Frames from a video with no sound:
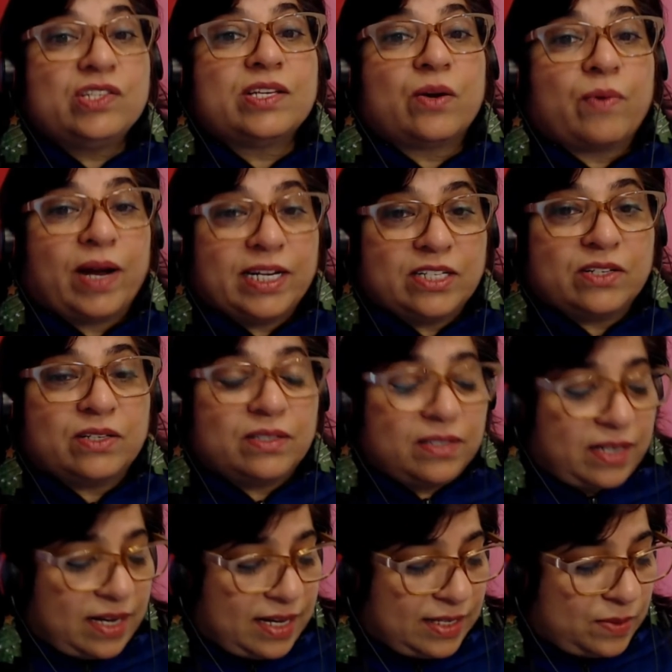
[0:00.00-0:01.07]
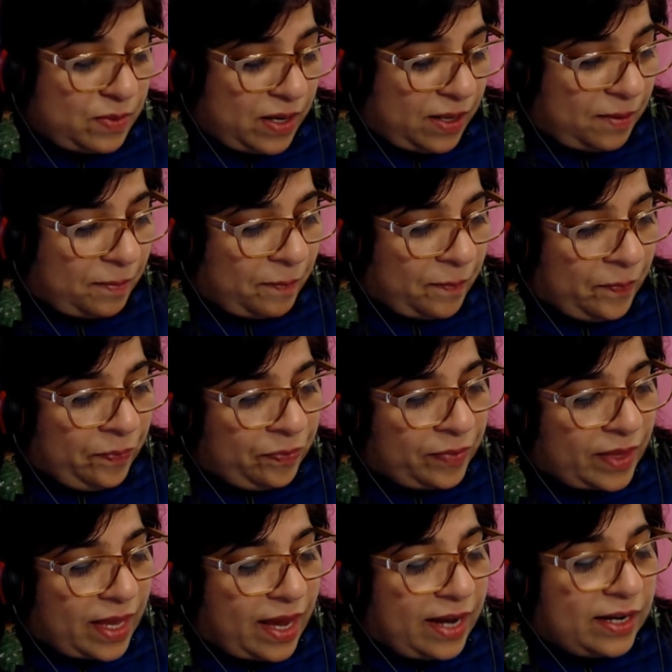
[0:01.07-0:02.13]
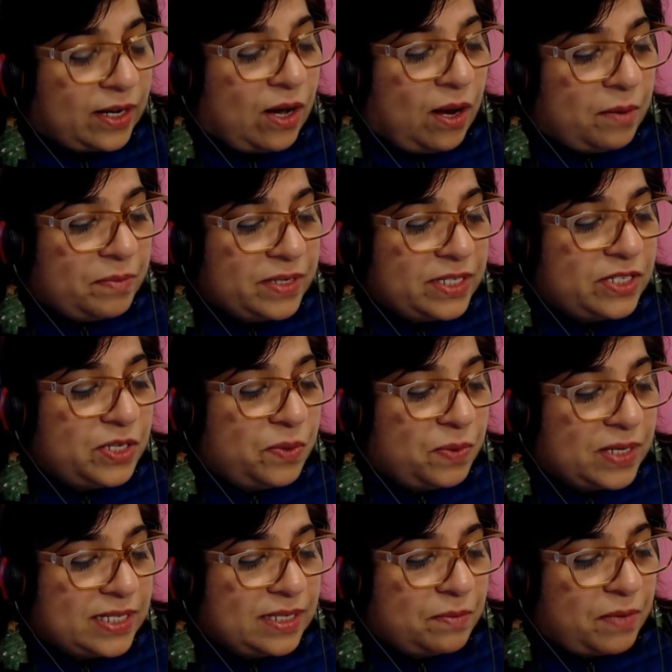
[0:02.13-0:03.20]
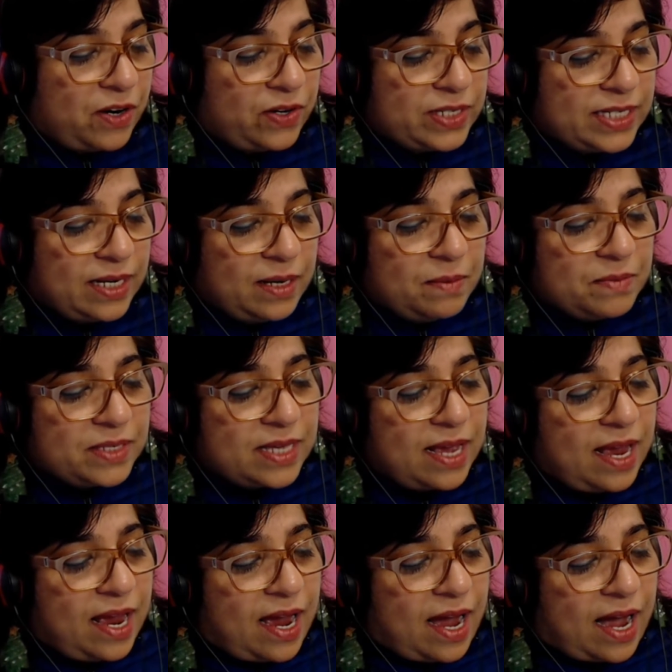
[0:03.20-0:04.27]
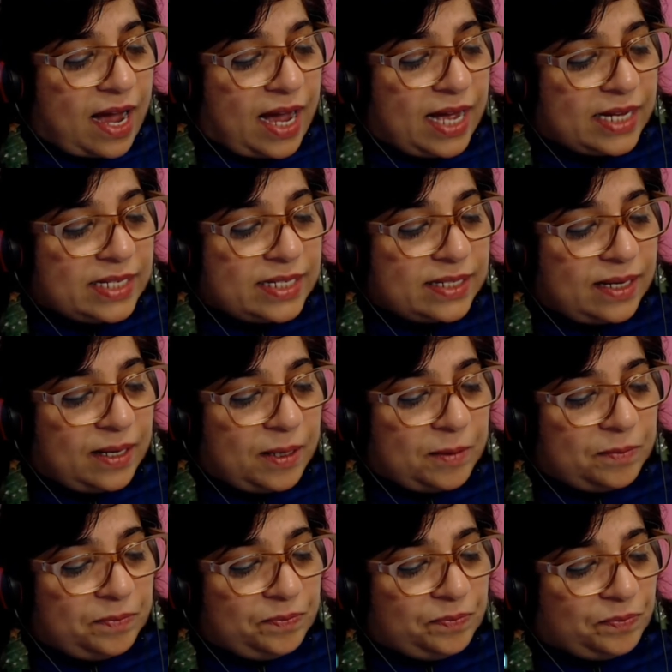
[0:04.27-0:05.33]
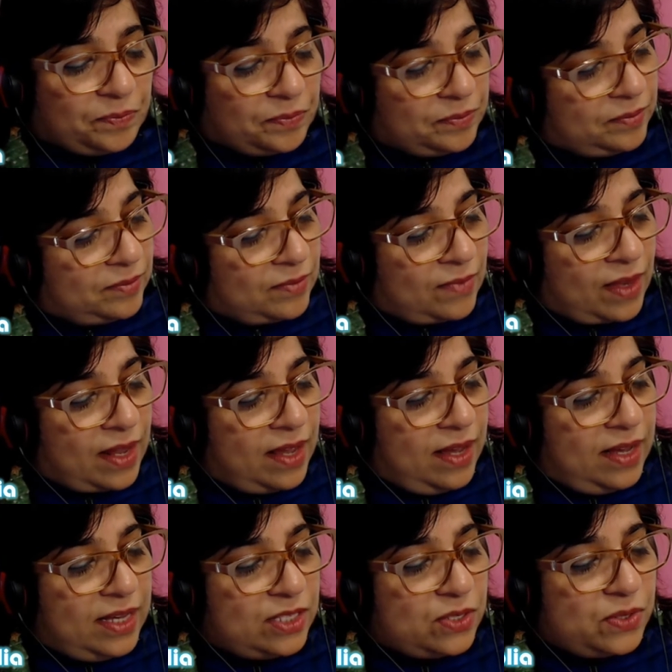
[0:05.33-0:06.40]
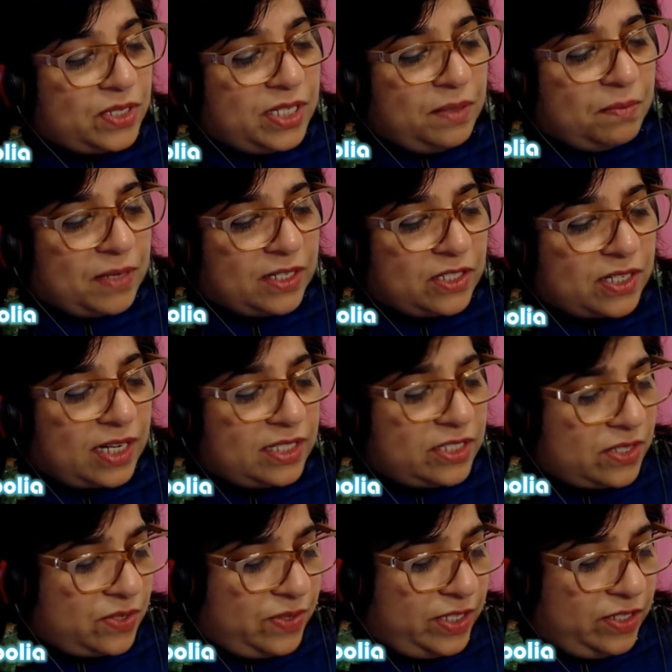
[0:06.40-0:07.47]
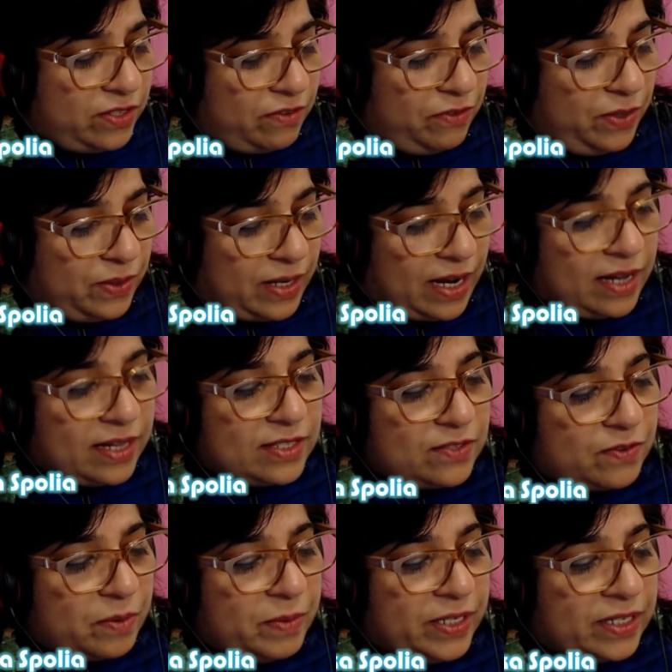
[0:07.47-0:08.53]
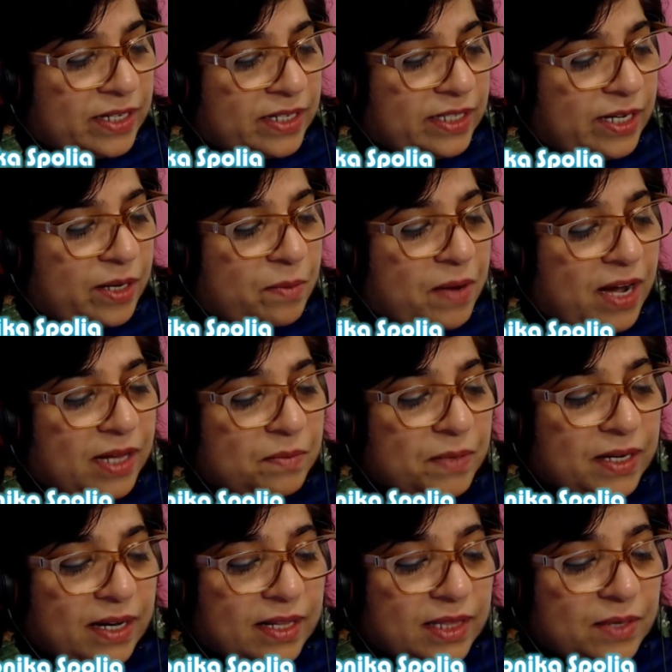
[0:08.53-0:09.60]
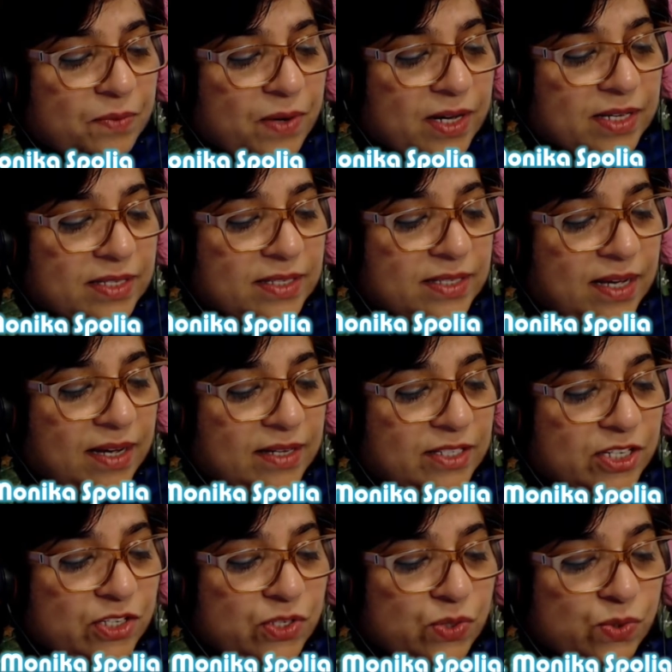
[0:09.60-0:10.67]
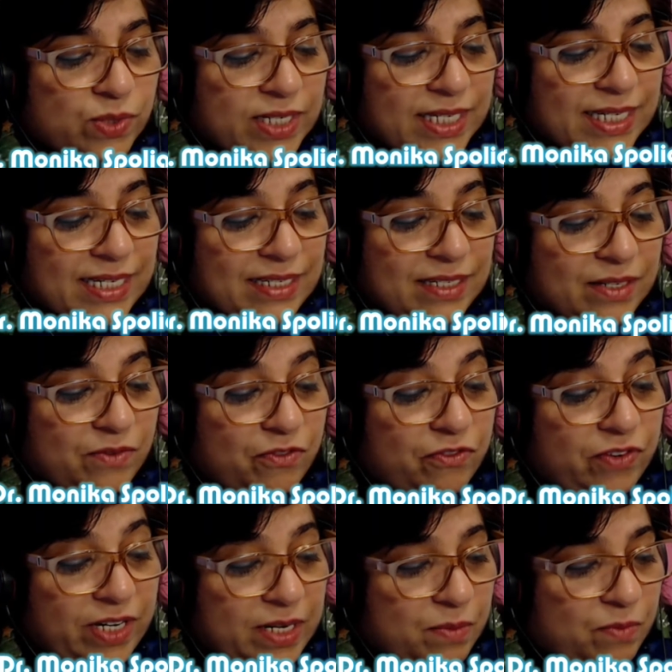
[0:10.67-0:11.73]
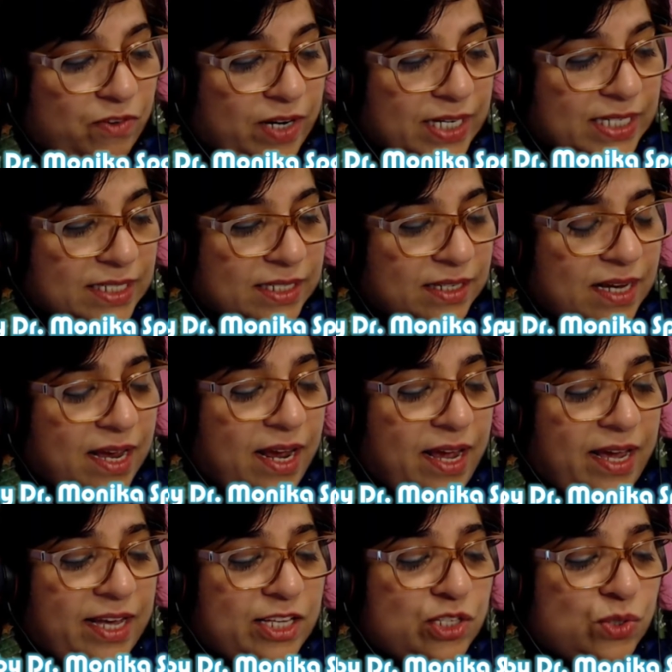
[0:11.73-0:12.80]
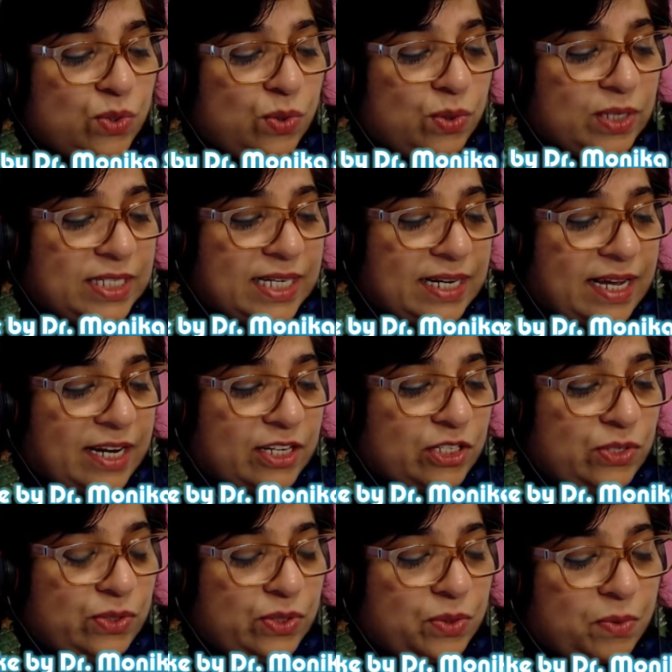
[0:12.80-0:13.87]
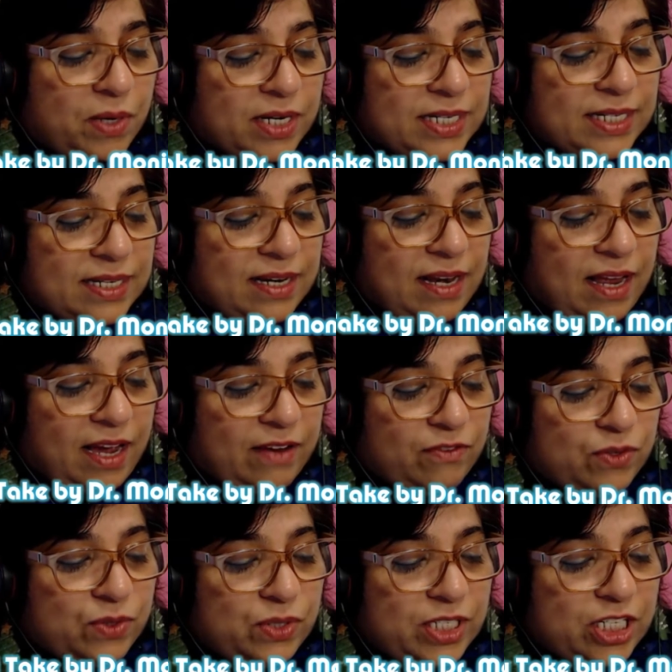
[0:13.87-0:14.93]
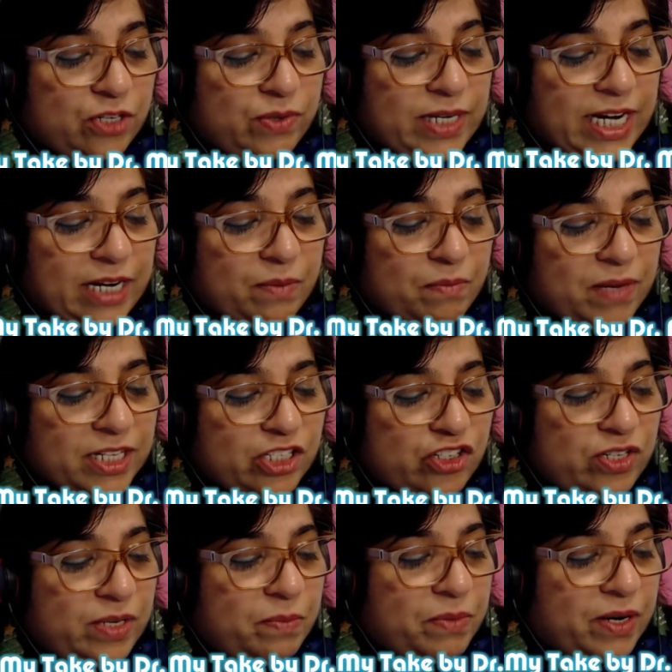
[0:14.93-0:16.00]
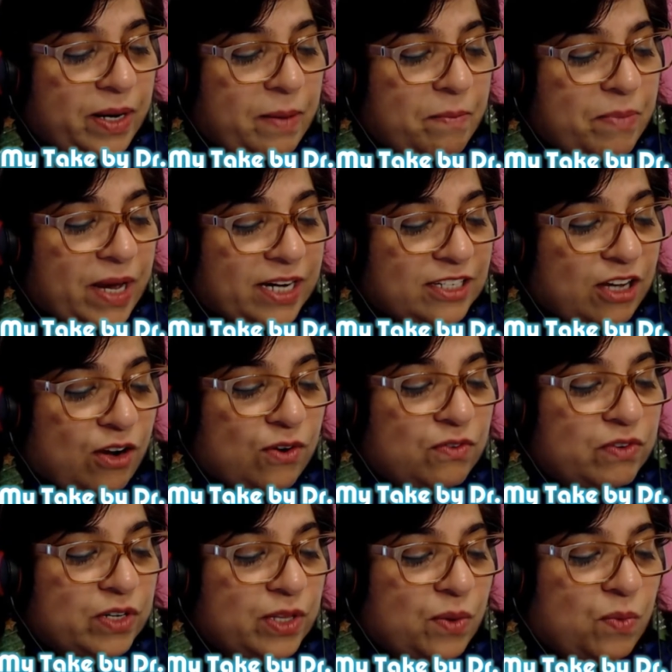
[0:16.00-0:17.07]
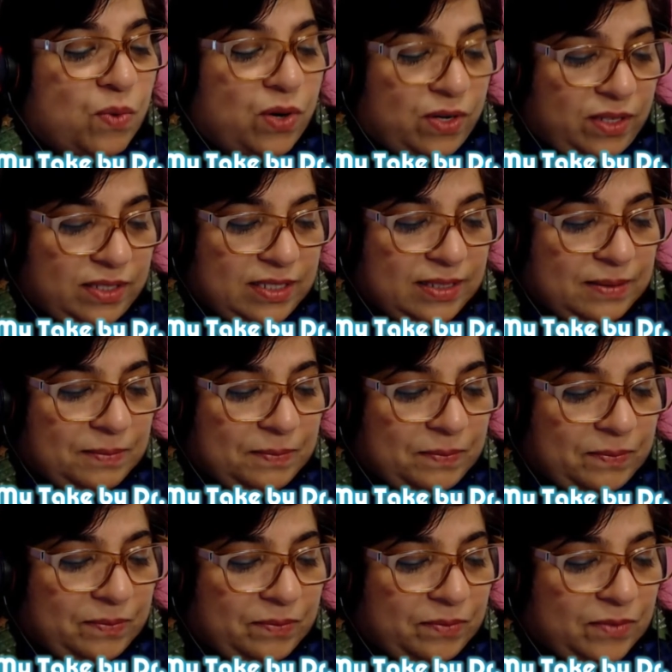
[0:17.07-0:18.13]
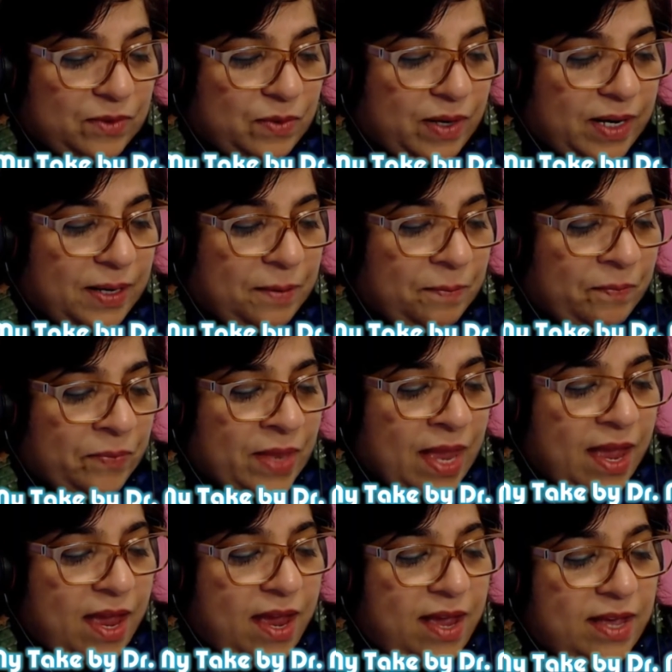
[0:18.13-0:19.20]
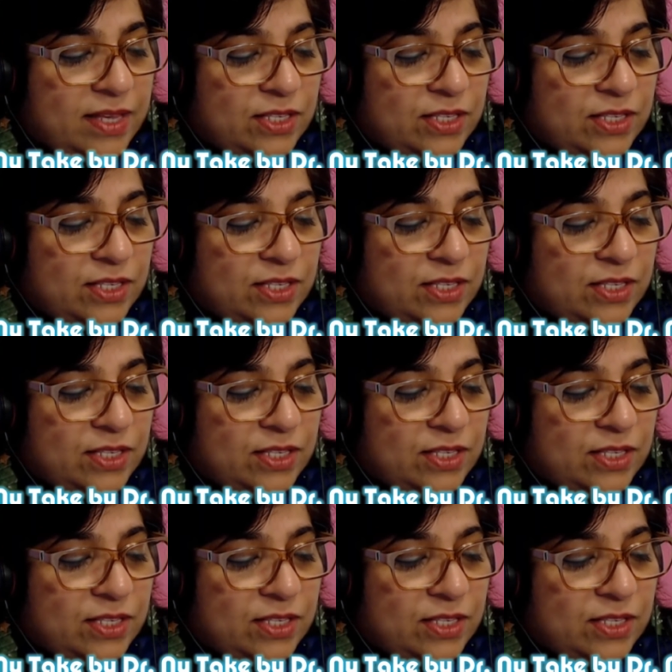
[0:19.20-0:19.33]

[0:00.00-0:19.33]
She's a columnist. She's a writer as well, and a columnist. She was in Bharat Times, and so she mentioned. I'll just read you a few lines from here and there. Mahatma Gandhi was just not an Indian freedom fighter. His thoughts and attitude towards life could create much deeper impact all over the world.